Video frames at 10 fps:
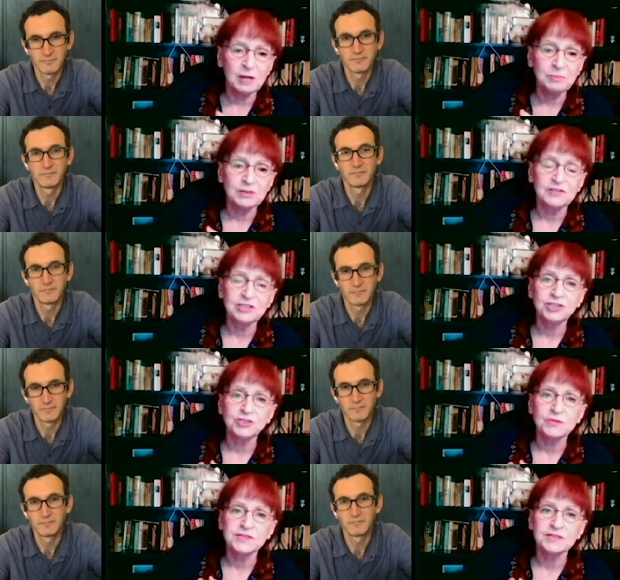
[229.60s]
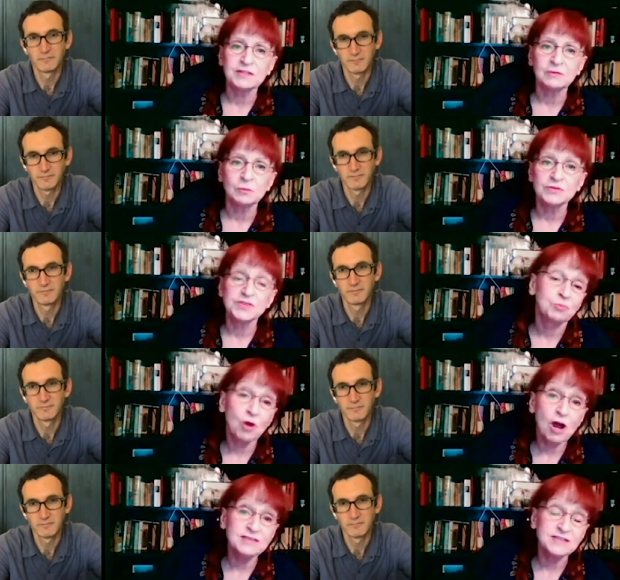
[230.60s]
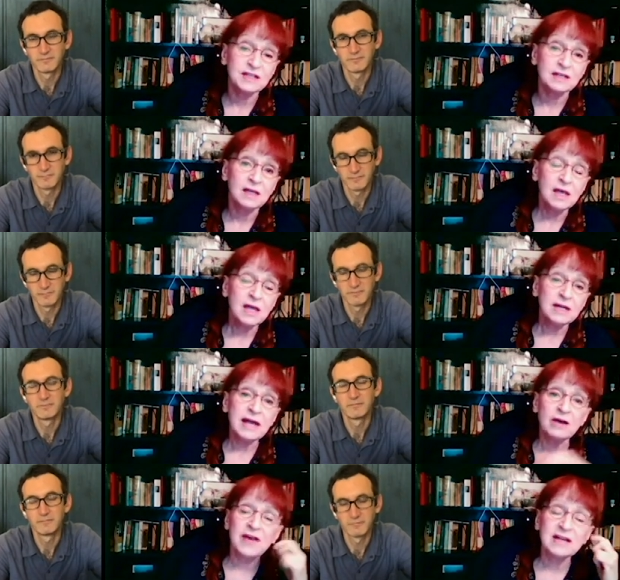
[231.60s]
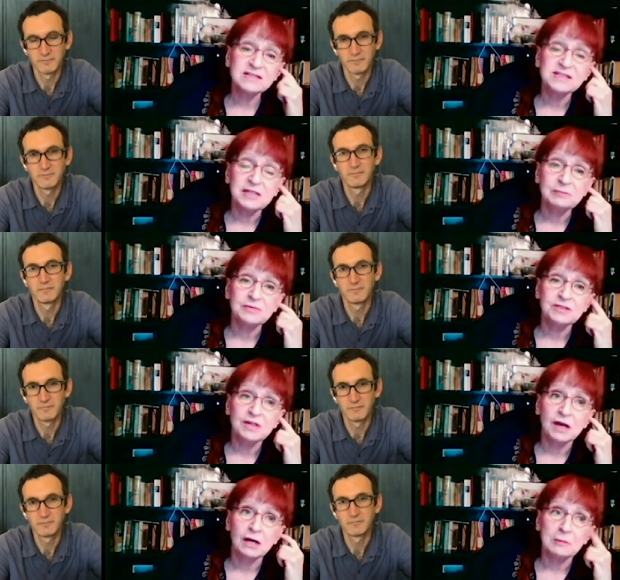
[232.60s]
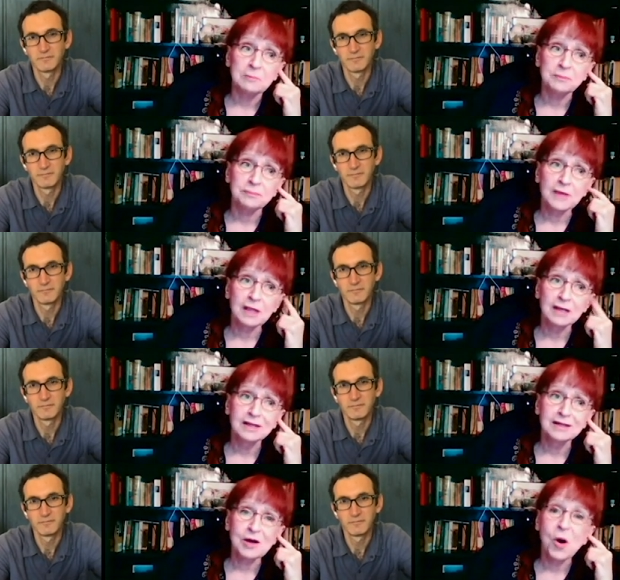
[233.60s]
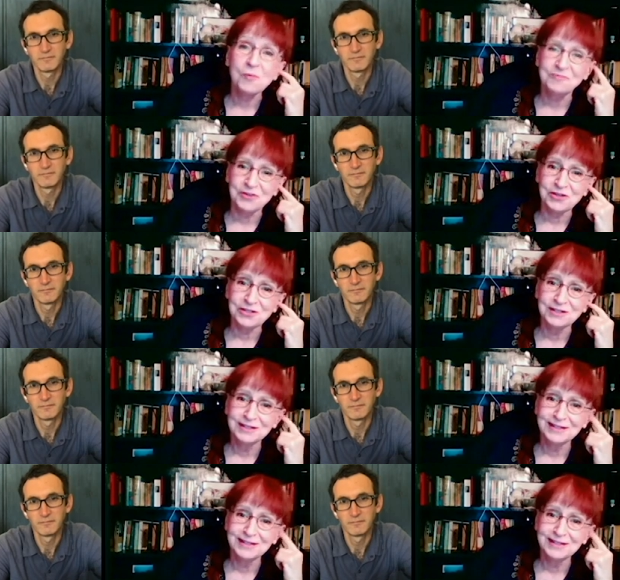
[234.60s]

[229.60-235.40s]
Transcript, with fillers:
Speaker 1: couple of issues that were surprising. Now that seemed um, hopeful.